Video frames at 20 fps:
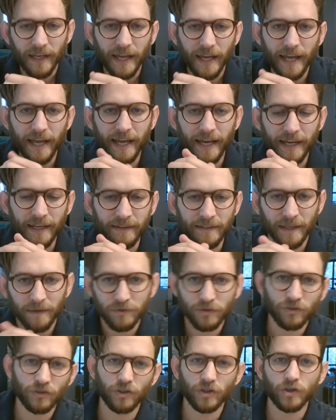And I'm
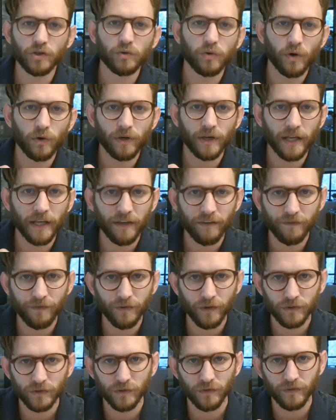just going to quote a
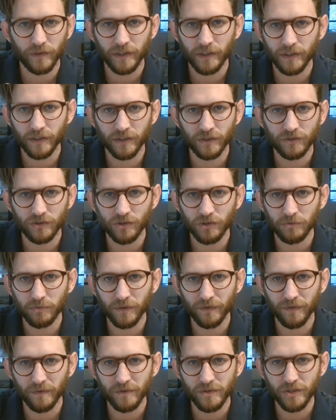verse of here, excuse me,
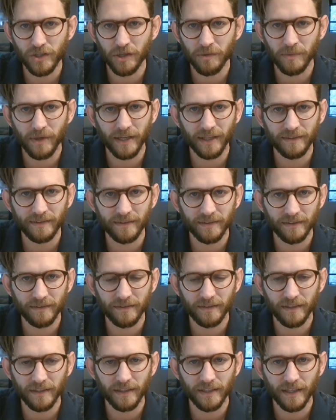from Jeremiah
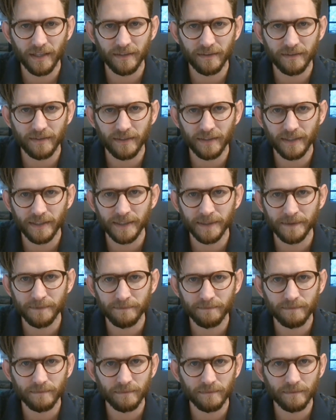16, 19.
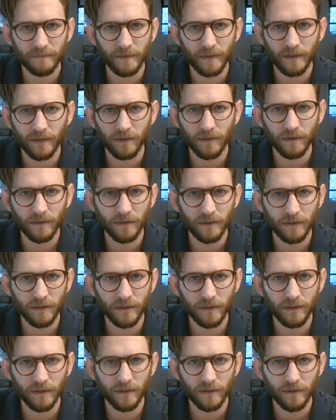
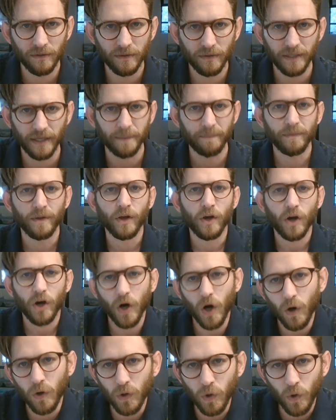Okay.
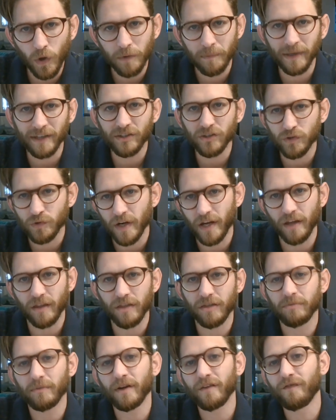Oh Lord, my
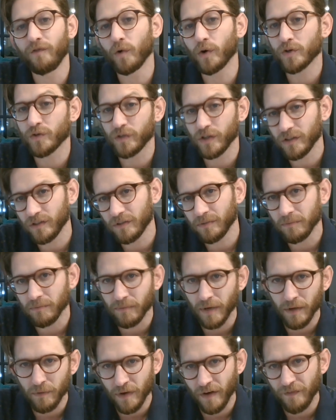strength, my fortress,
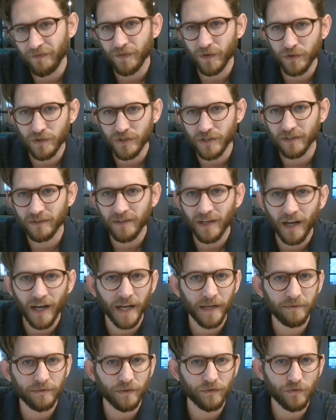my refuge. In
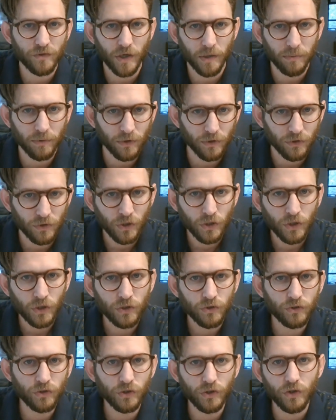times of trouble,
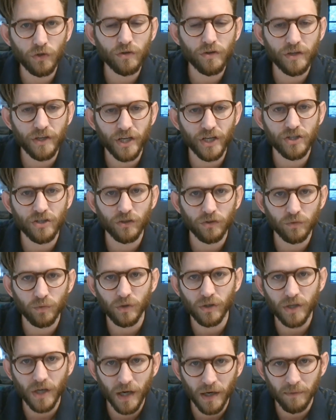to you the nations
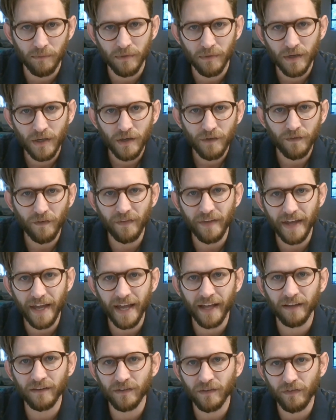will come, from the
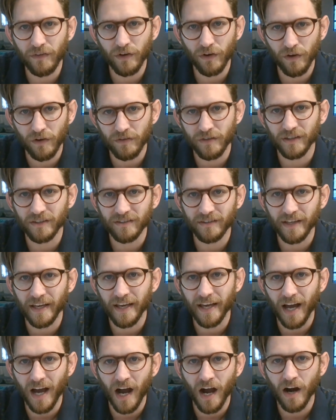ends of the earth and
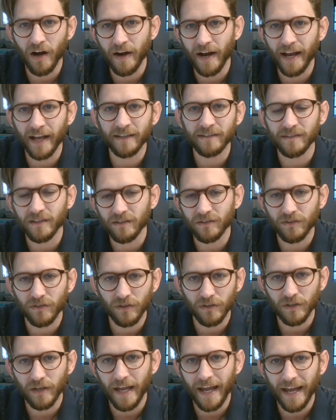say, Our
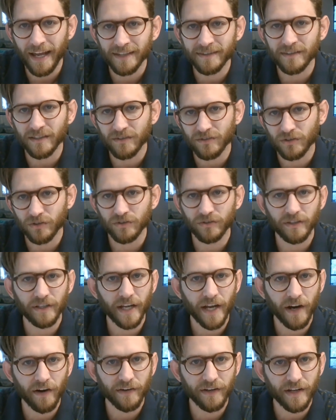ancestors
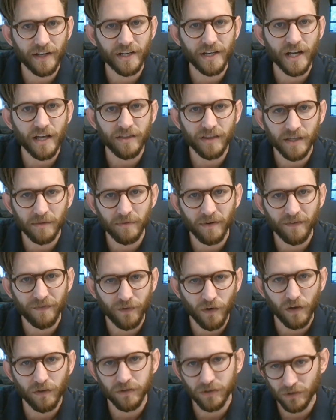inherited nothing but
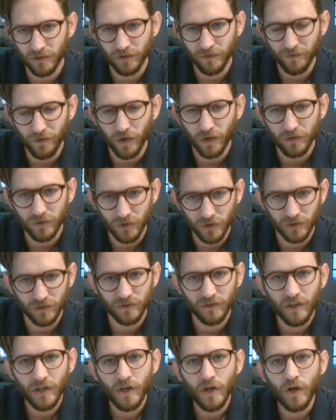falsehoods,
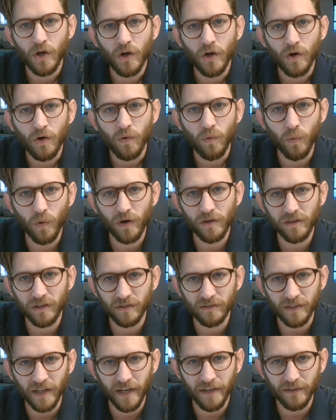
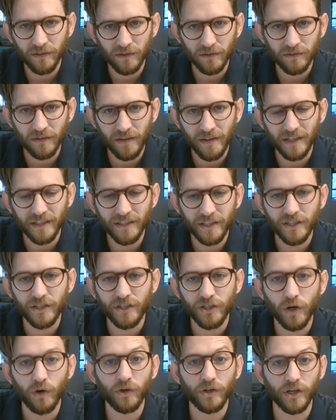worthless idols that did
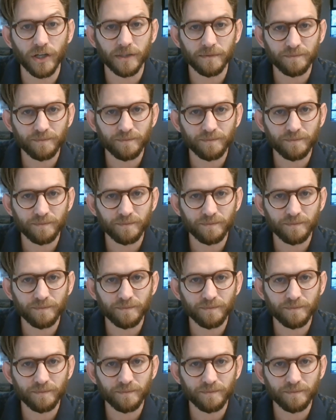no good.